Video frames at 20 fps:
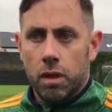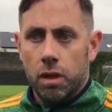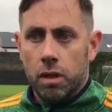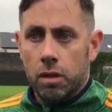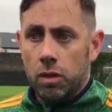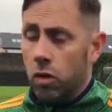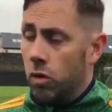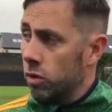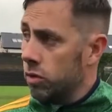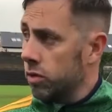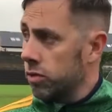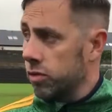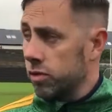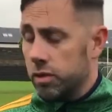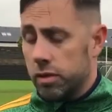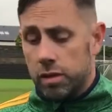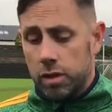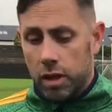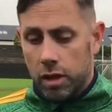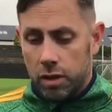No, it
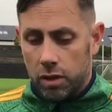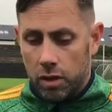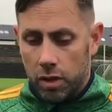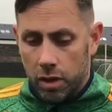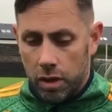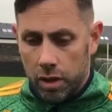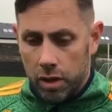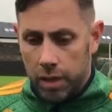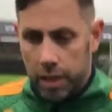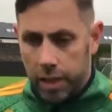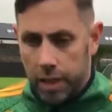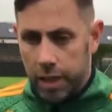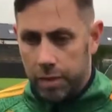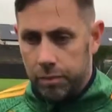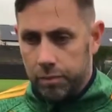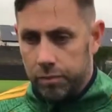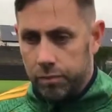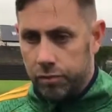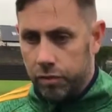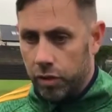doesn't, not at all.
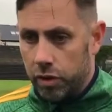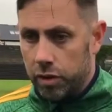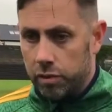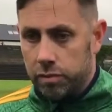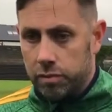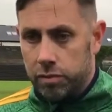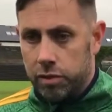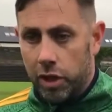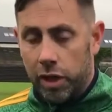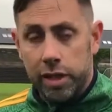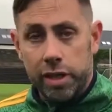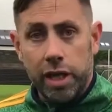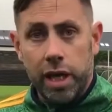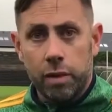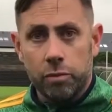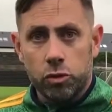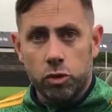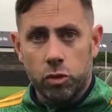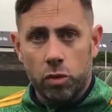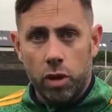Um, very tight
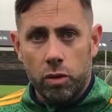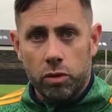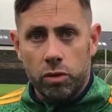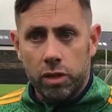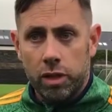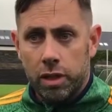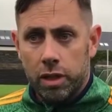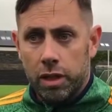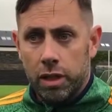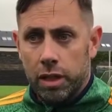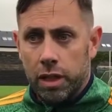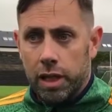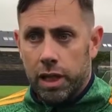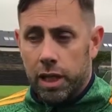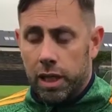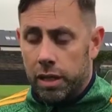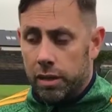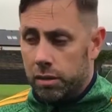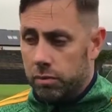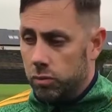game throughout.
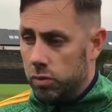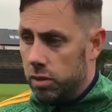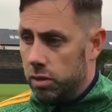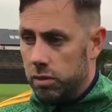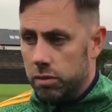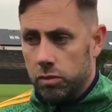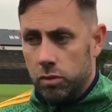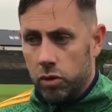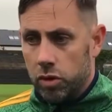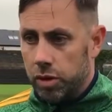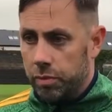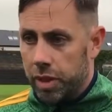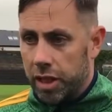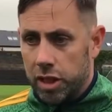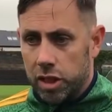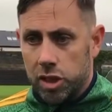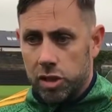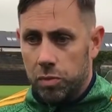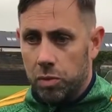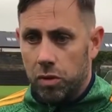Uh, we only
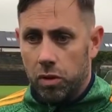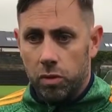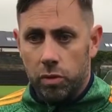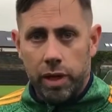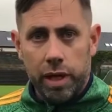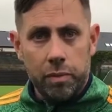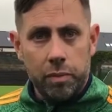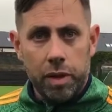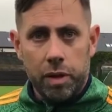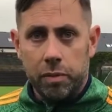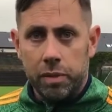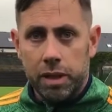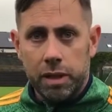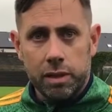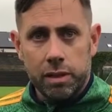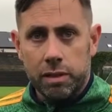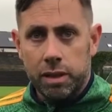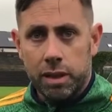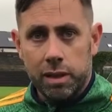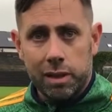managed to pull away maybe
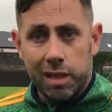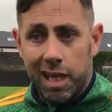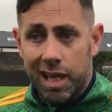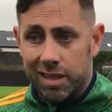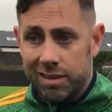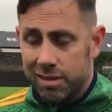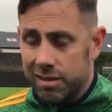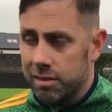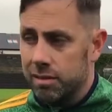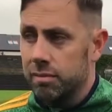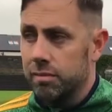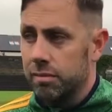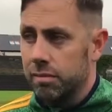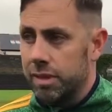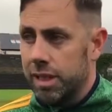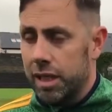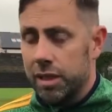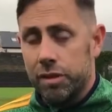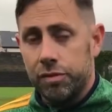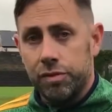in, in the last
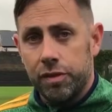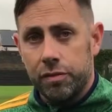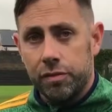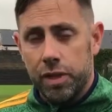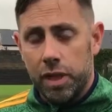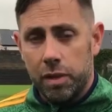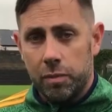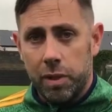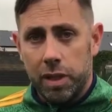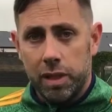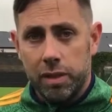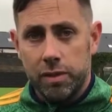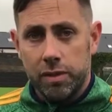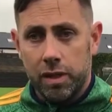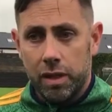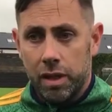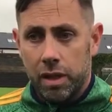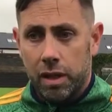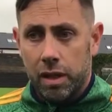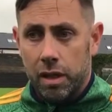10 to 15 minutes.
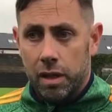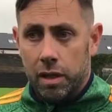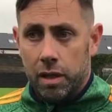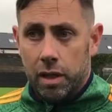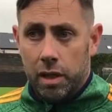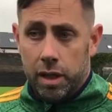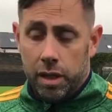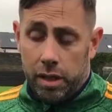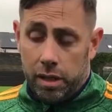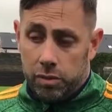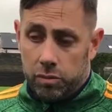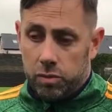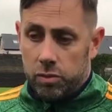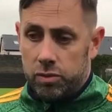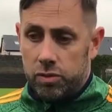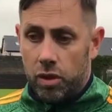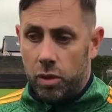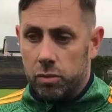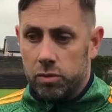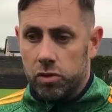It
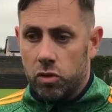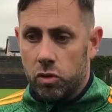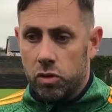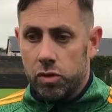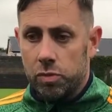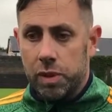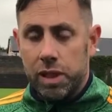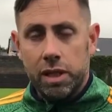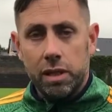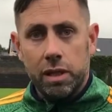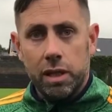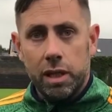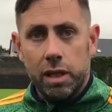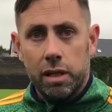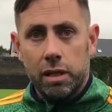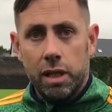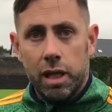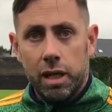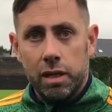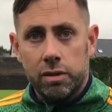was always going to be
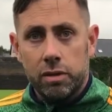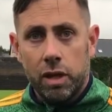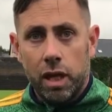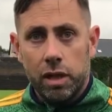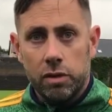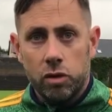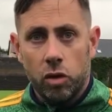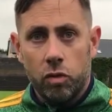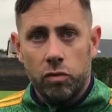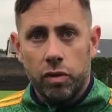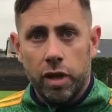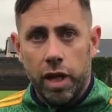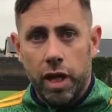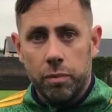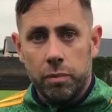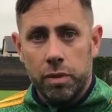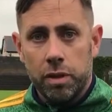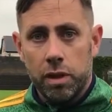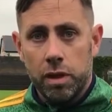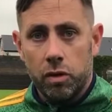a, a, a tough
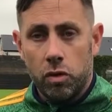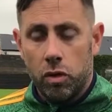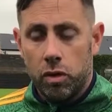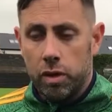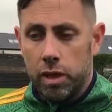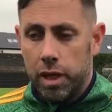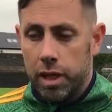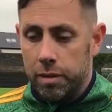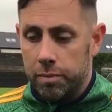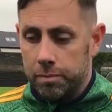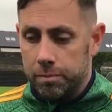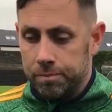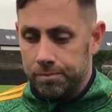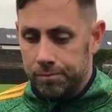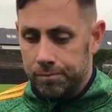game, you know, um,